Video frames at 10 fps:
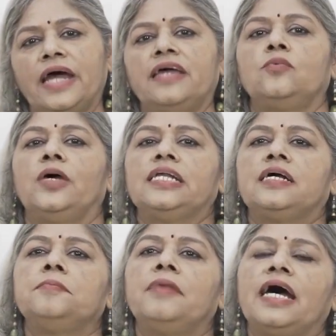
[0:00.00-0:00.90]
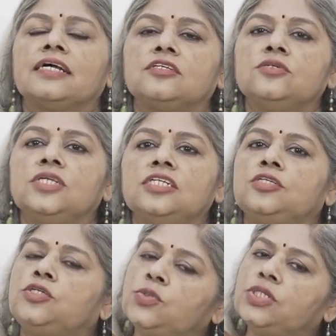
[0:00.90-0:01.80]
and welcome back to the
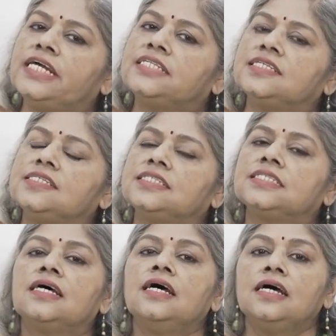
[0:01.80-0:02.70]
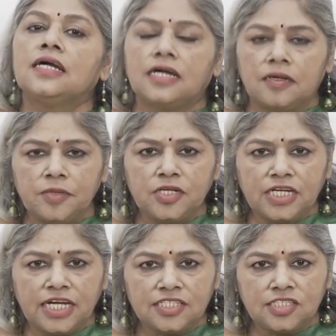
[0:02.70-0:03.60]
True Lessons
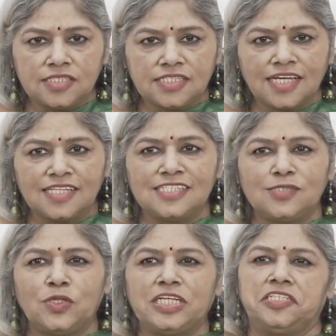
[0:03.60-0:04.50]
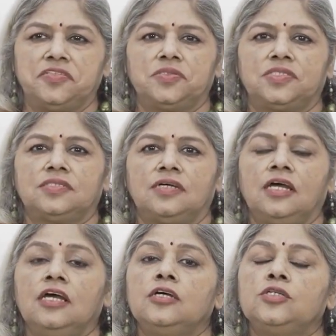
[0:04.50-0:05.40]
Communication Skills
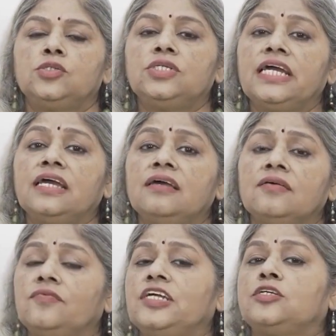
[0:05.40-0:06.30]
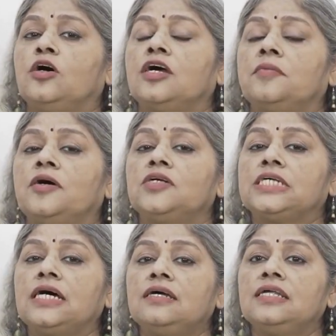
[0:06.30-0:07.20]
videos. Today we talk
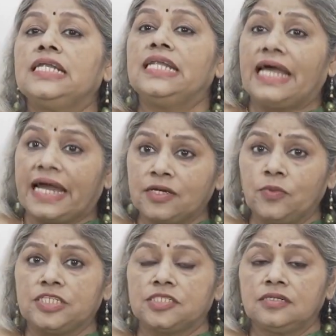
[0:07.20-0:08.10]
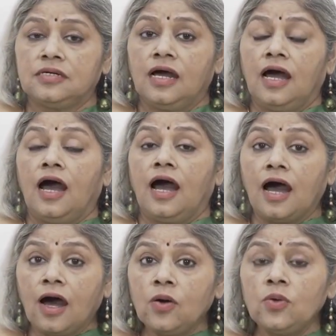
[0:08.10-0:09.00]
about a language.
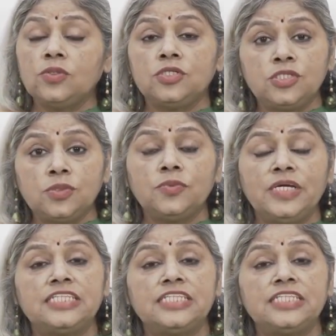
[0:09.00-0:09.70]
How do we